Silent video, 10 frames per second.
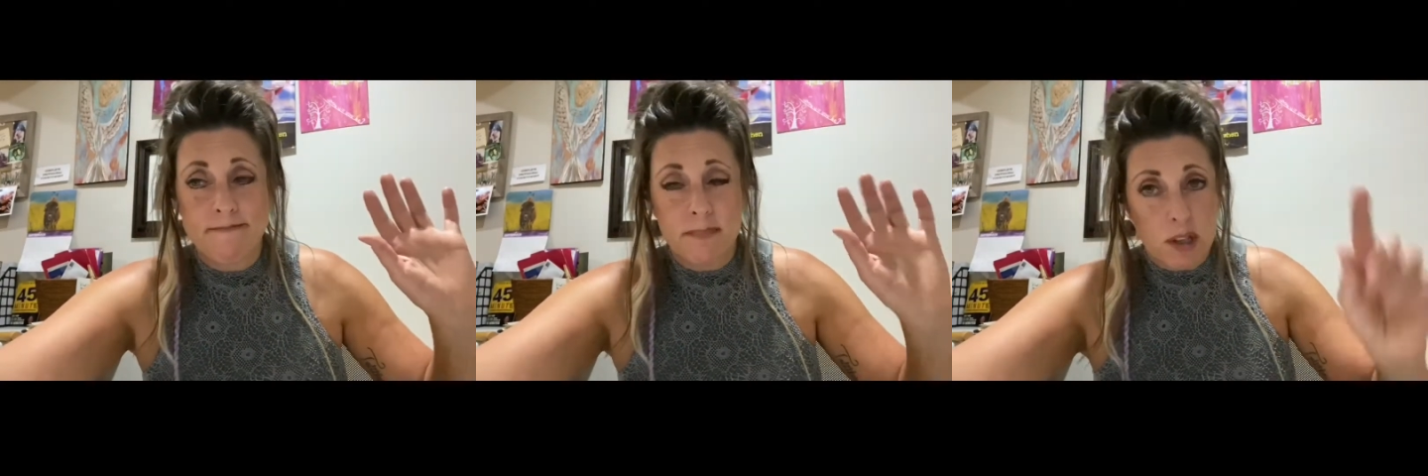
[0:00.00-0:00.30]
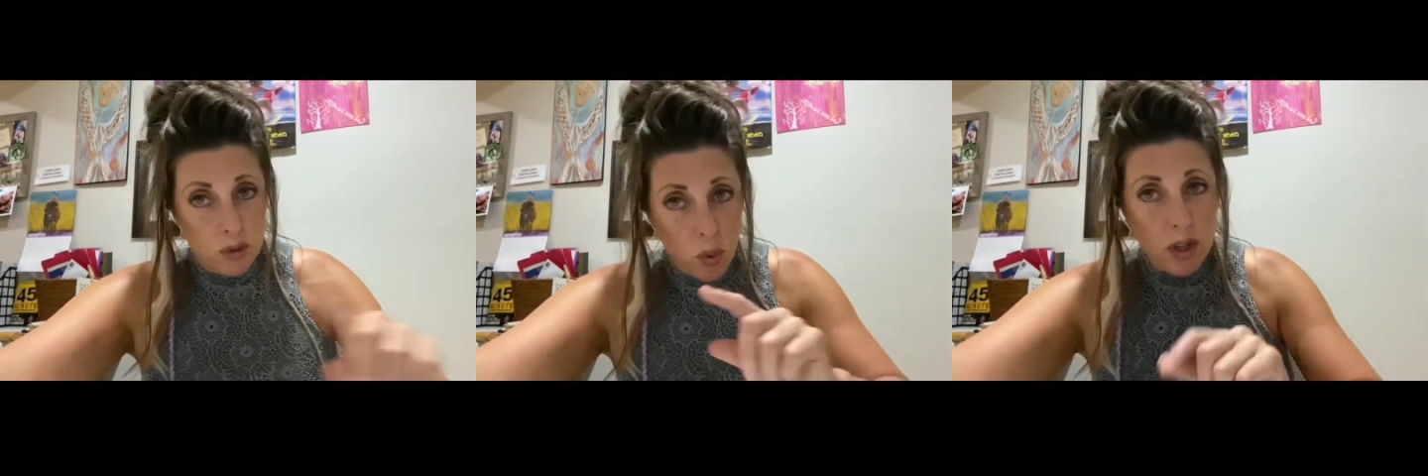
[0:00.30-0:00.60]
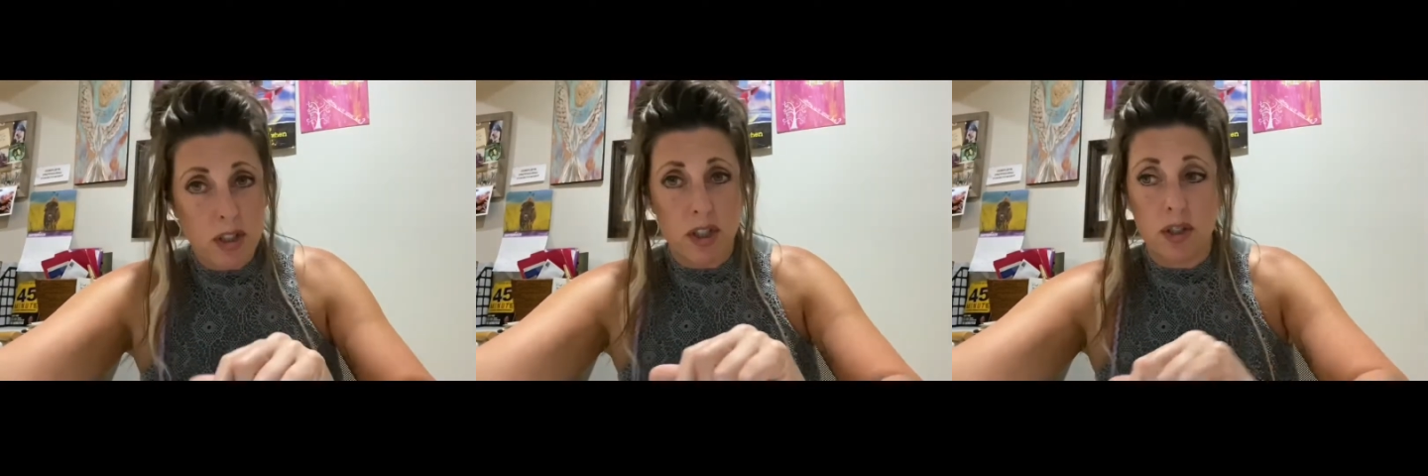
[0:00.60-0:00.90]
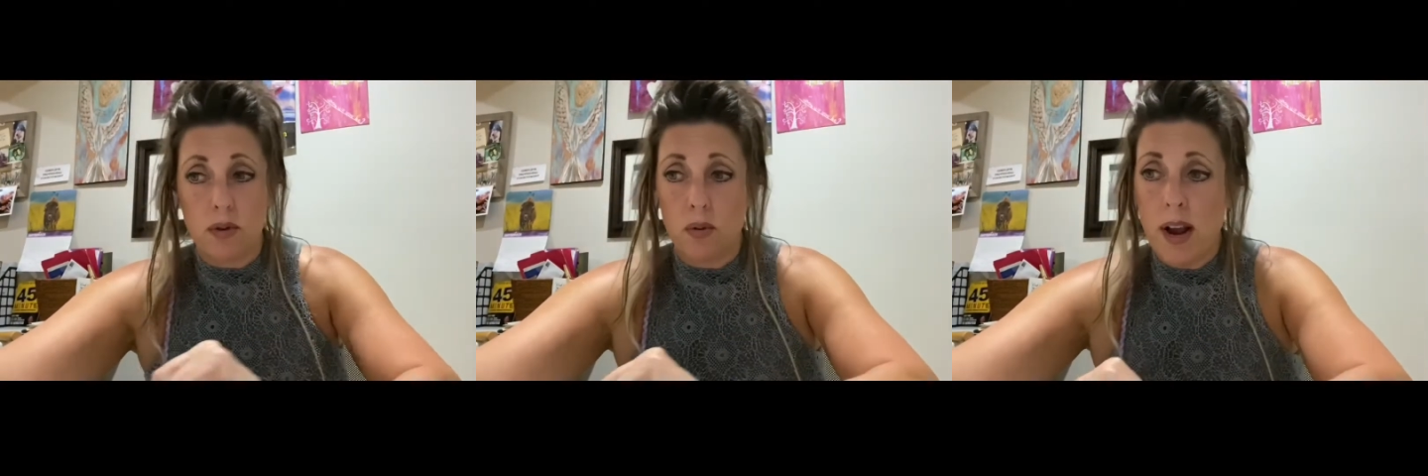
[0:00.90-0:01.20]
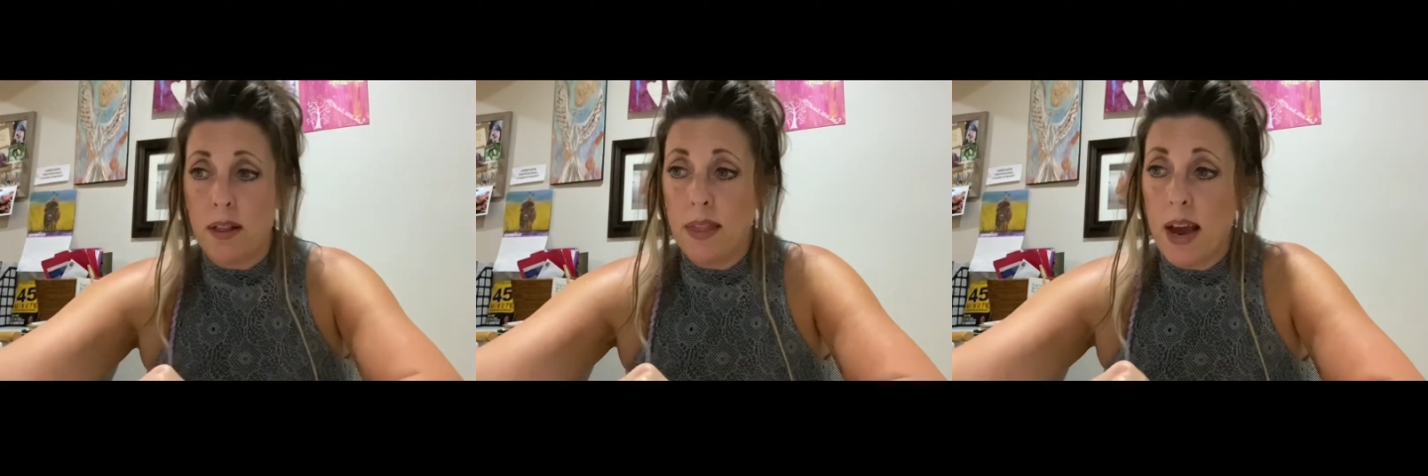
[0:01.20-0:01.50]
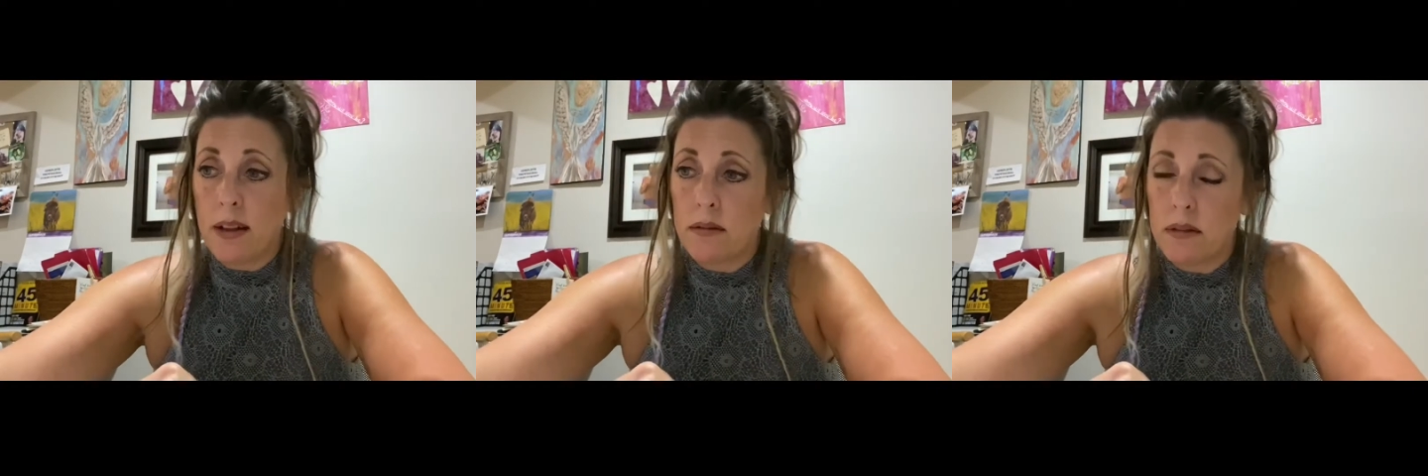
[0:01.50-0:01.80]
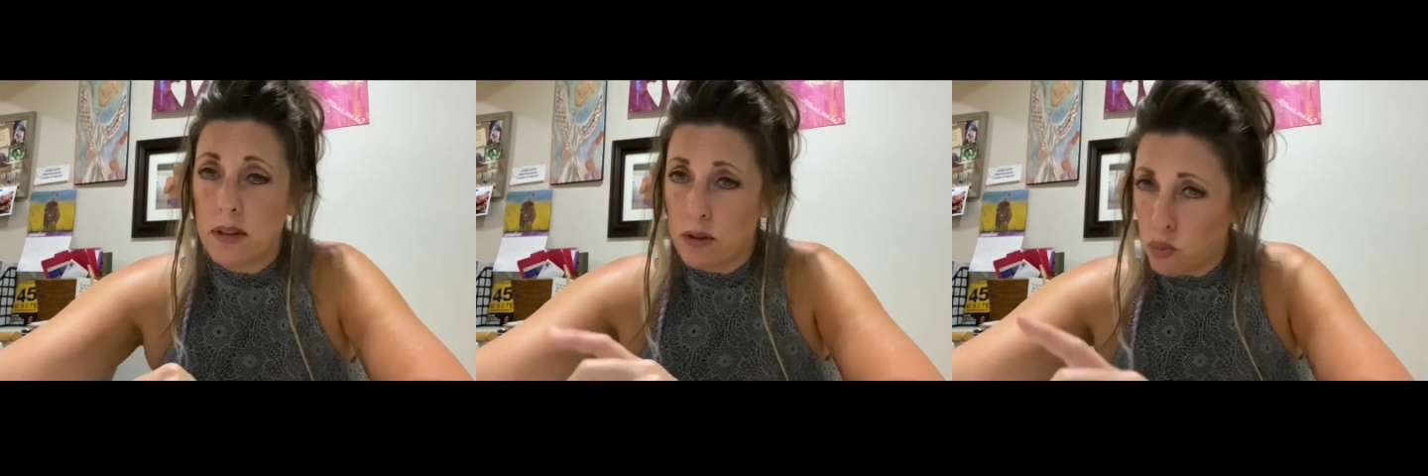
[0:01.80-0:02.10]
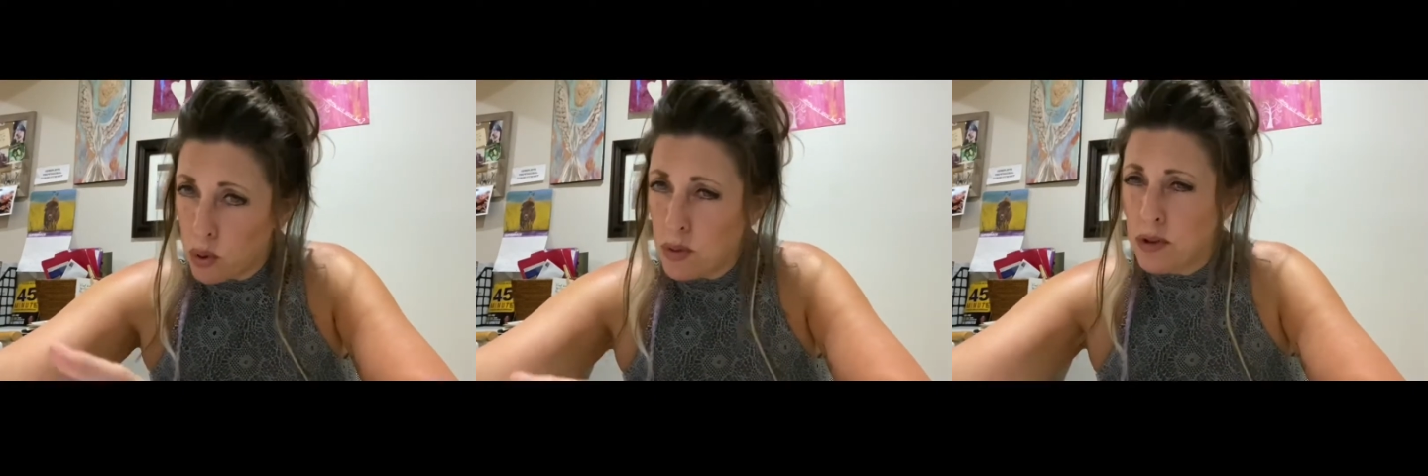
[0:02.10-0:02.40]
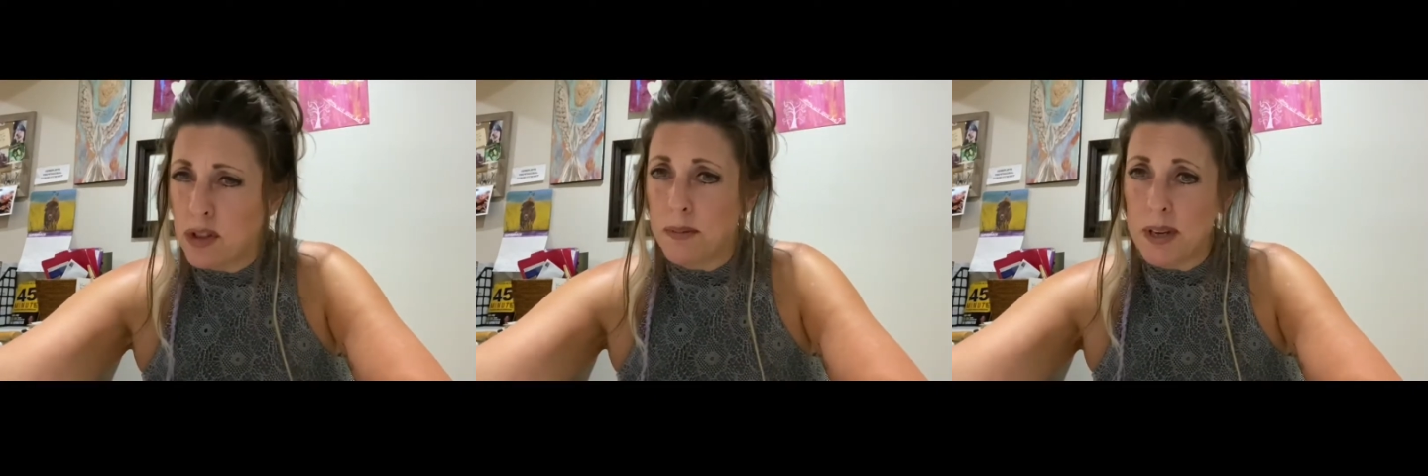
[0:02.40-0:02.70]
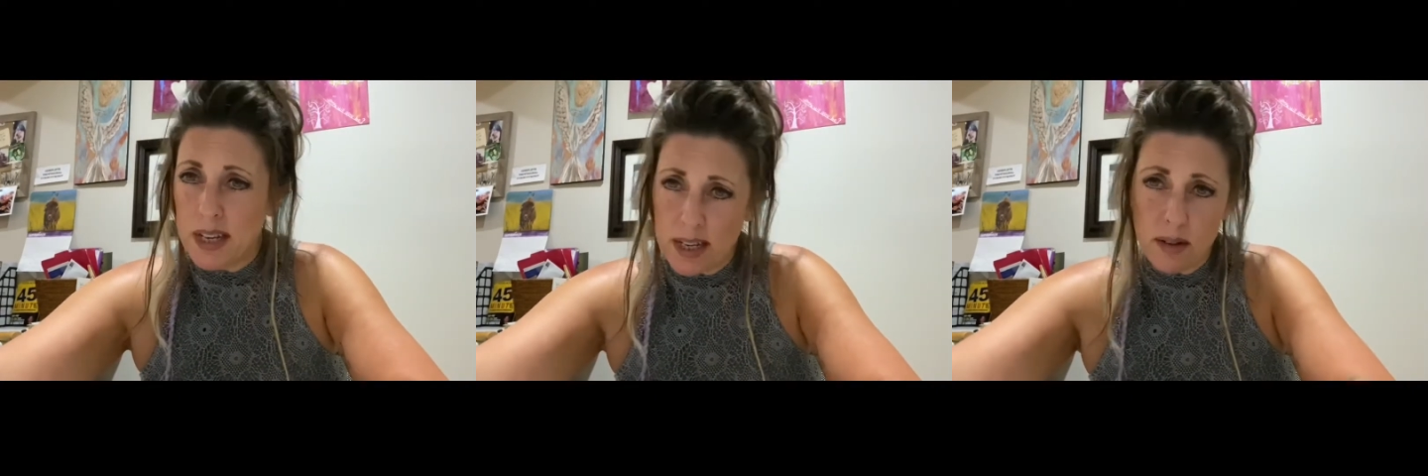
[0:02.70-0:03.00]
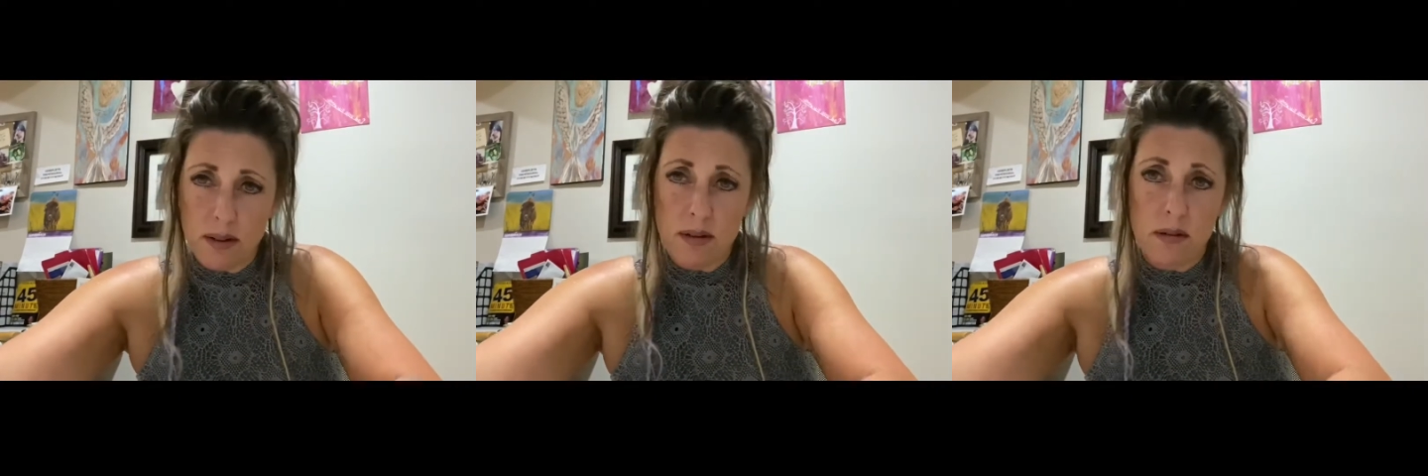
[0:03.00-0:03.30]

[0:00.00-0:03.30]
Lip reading: there's work to do around that. There's wounds to be healed.